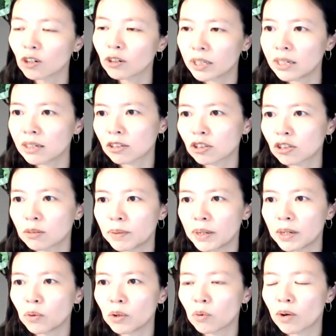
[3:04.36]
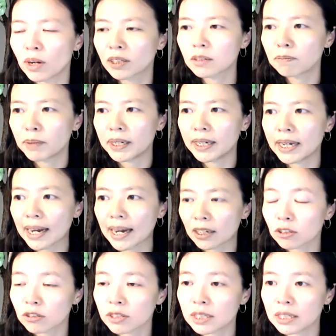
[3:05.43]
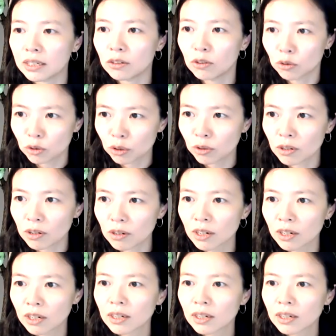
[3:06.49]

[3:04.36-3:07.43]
here should be we want to be accuracy neutral,